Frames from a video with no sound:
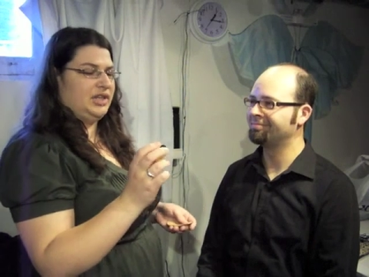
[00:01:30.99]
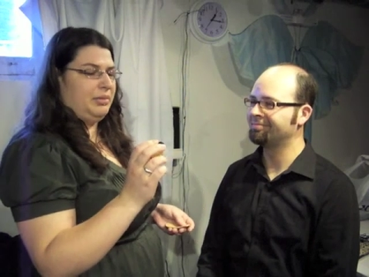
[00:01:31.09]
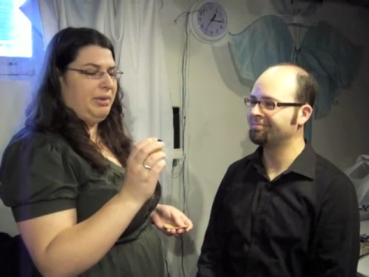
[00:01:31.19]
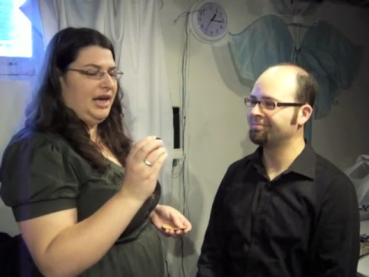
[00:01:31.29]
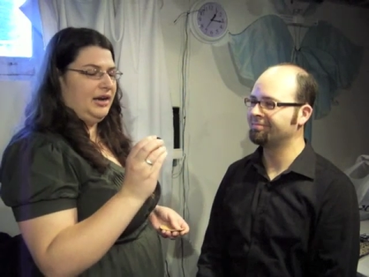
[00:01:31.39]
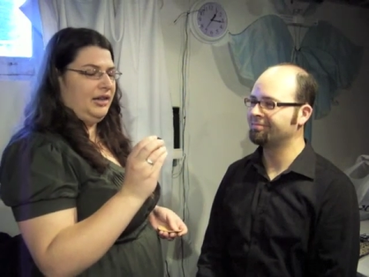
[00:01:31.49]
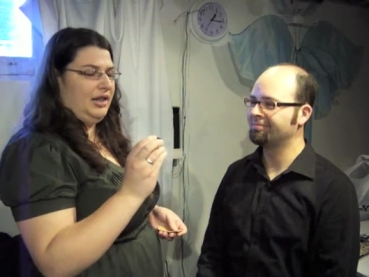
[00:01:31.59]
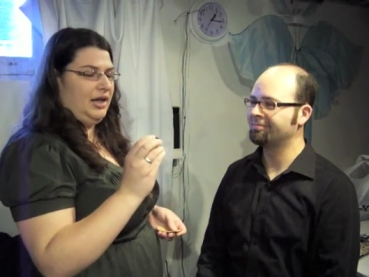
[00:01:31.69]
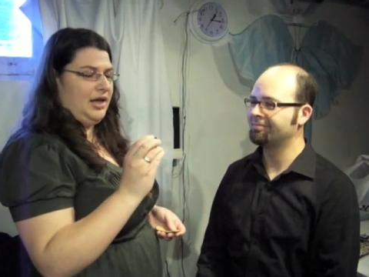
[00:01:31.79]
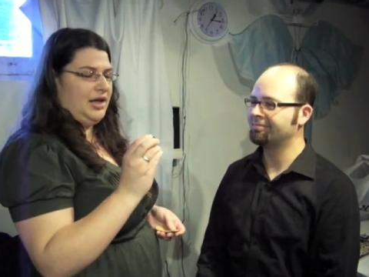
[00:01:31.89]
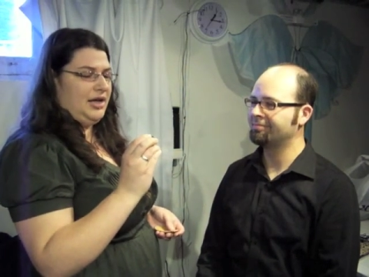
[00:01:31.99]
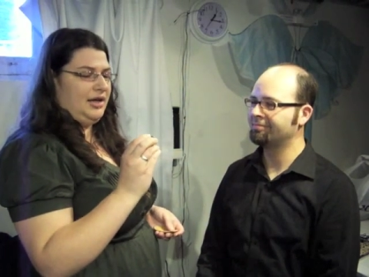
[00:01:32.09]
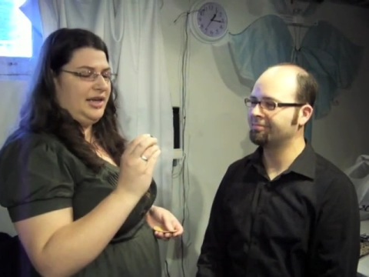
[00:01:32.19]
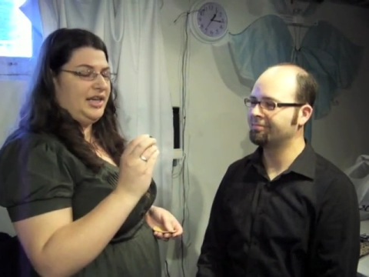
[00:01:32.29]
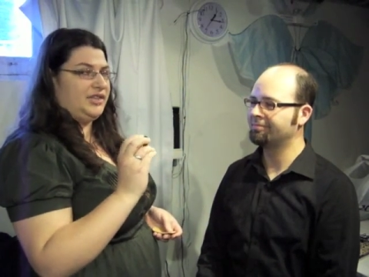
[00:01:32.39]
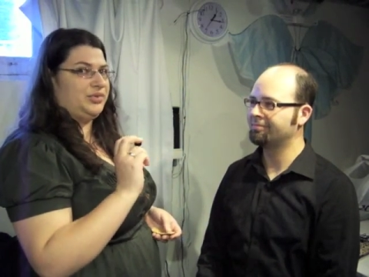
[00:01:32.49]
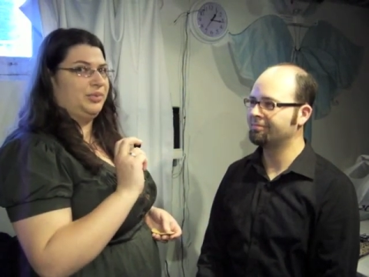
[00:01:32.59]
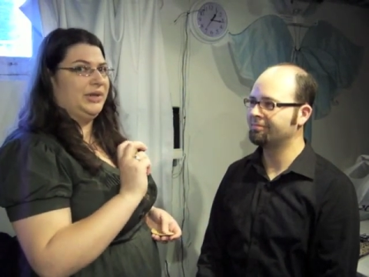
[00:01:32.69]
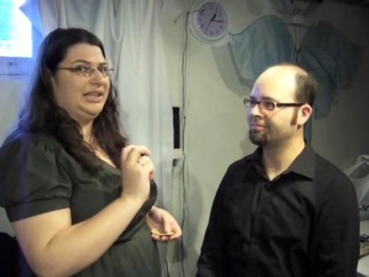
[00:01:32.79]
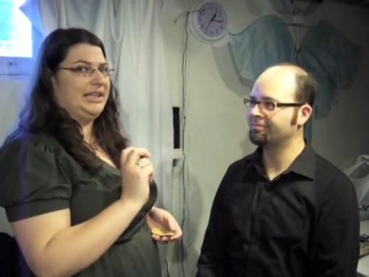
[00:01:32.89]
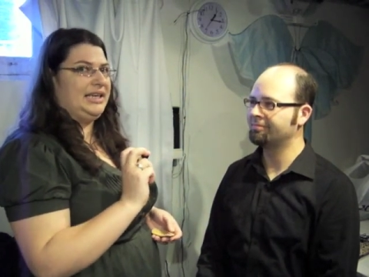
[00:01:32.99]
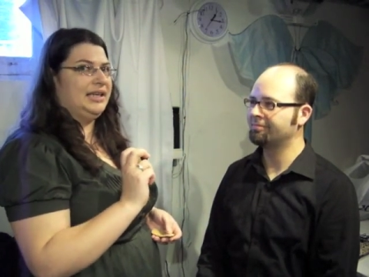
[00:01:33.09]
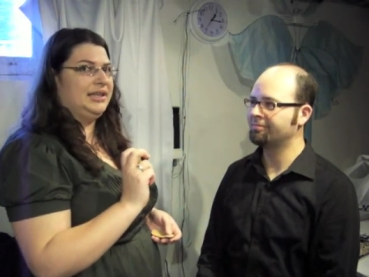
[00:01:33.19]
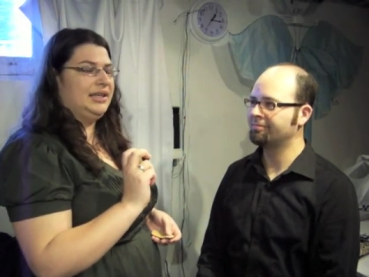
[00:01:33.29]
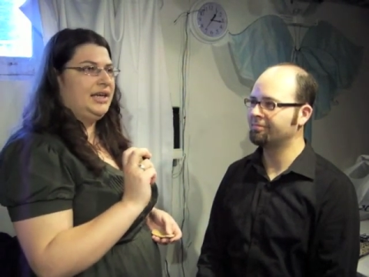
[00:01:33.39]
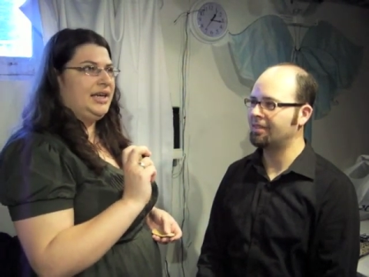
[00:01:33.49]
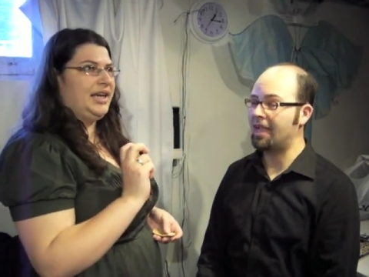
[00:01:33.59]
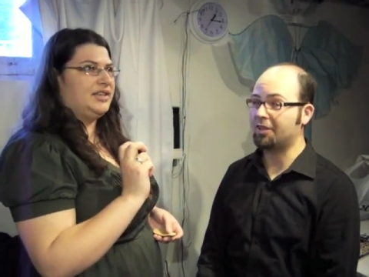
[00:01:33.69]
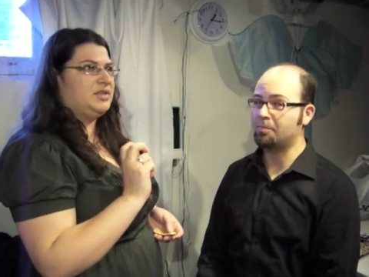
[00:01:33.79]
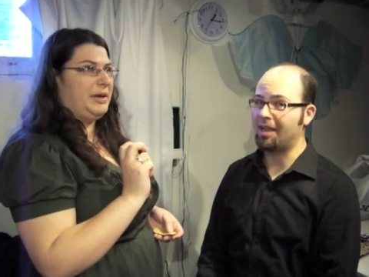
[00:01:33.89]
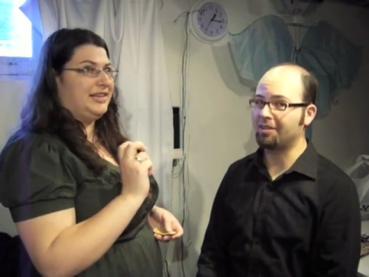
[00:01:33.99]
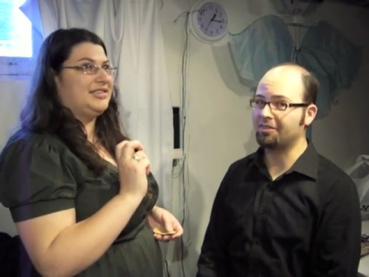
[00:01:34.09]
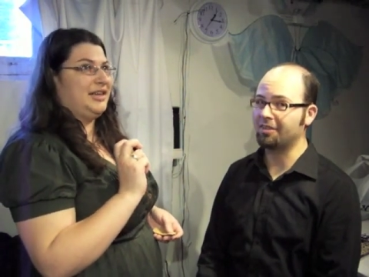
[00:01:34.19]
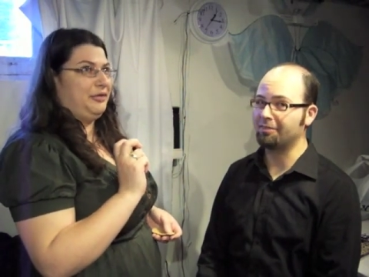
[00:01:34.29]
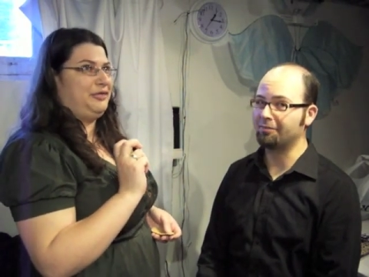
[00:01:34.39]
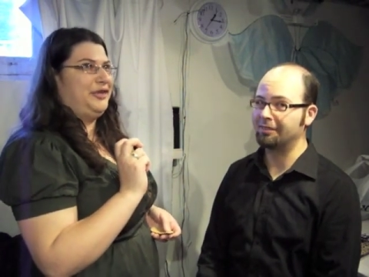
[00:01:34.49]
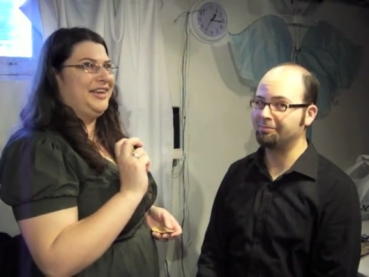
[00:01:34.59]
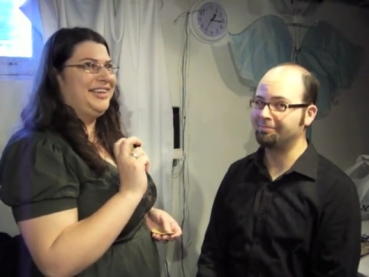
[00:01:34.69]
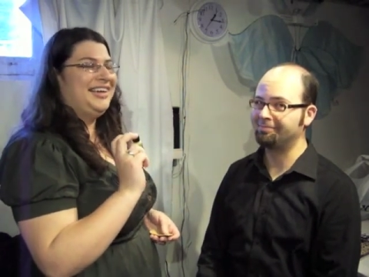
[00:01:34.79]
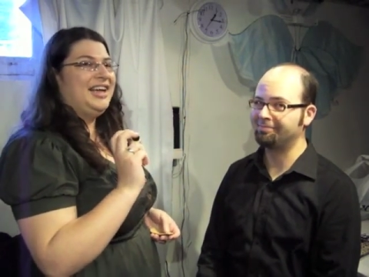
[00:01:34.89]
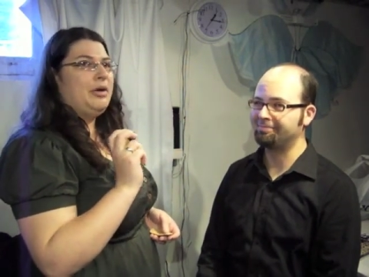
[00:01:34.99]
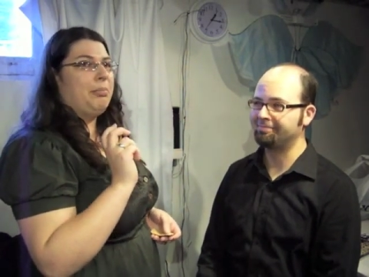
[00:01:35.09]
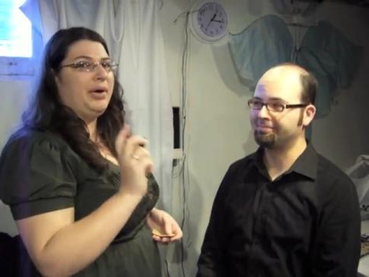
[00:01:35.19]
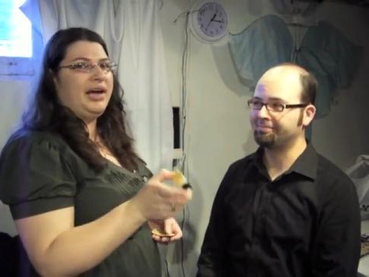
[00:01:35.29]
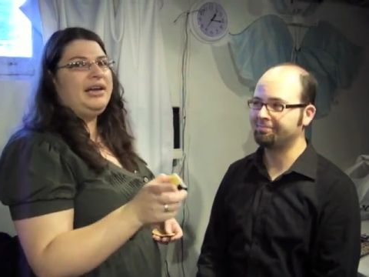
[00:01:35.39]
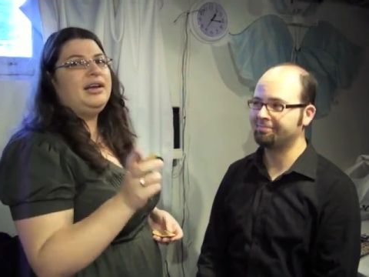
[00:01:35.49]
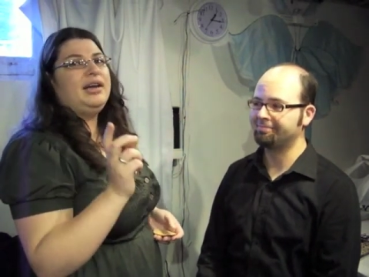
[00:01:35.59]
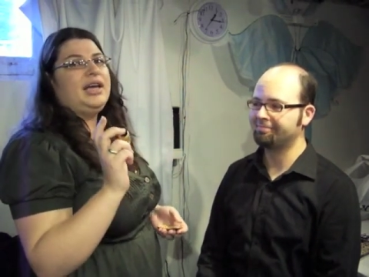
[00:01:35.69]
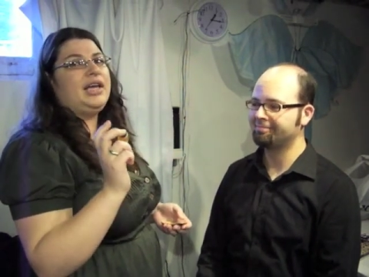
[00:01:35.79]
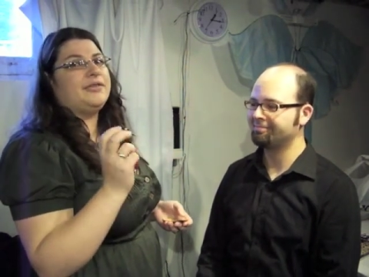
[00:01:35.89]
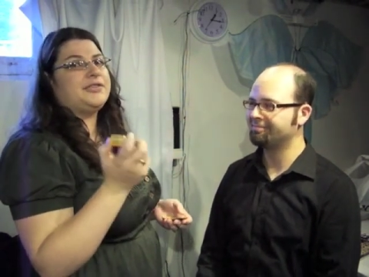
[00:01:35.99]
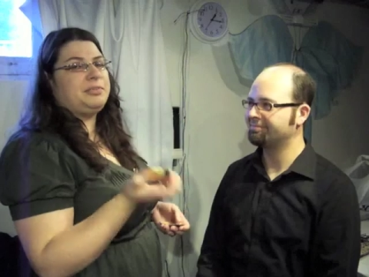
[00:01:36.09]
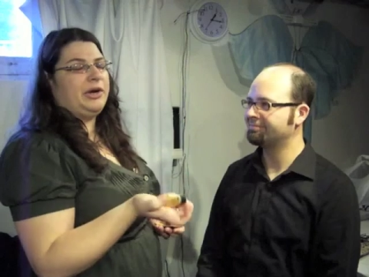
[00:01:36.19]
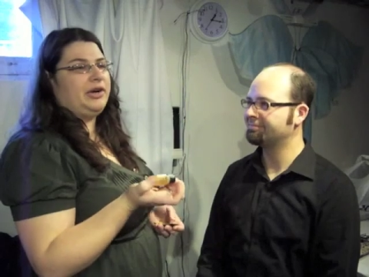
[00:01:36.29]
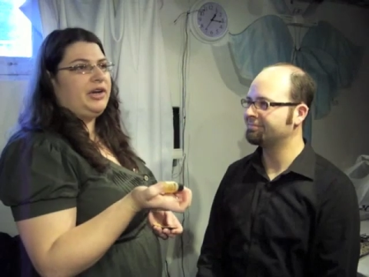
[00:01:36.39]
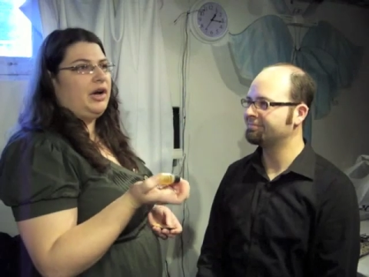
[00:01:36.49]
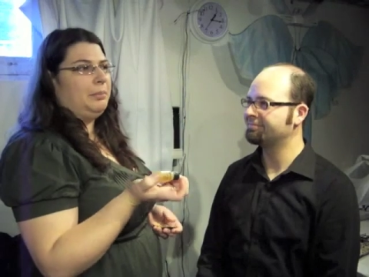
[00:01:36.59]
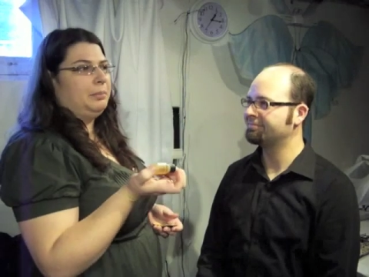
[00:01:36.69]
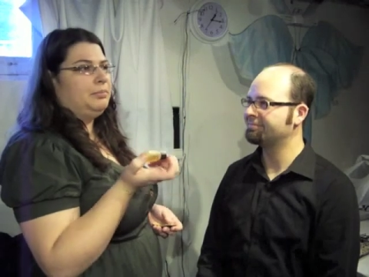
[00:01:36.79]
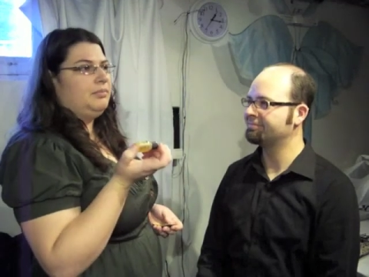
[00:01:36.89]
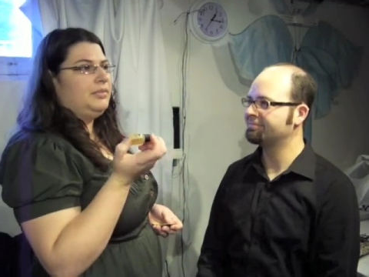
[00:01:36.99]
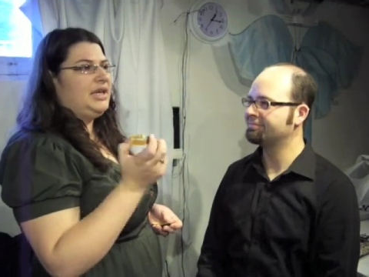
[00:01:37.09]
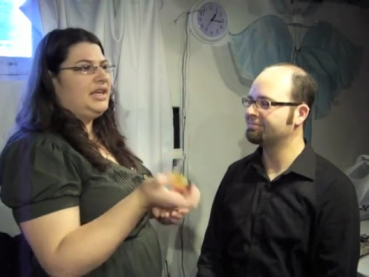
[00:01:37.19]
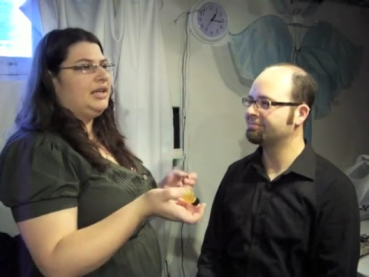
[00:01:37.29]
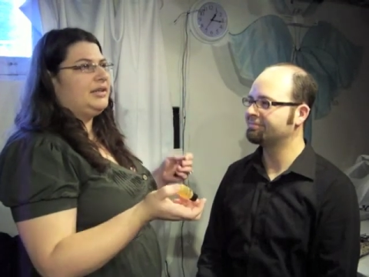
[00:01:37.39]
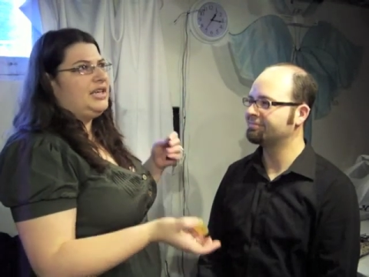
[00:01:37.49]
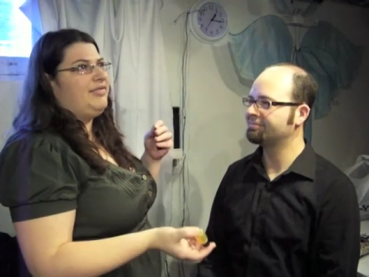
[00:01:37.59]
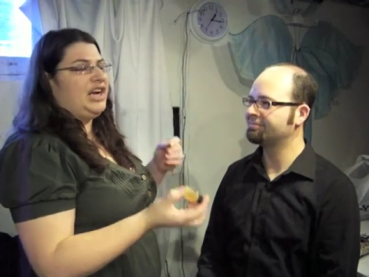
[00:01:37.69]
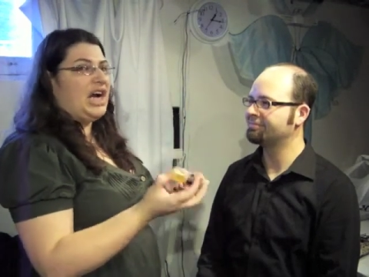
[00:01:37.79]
Speaker 1: on the bottle. It's really expensive. But if Spirit Gum even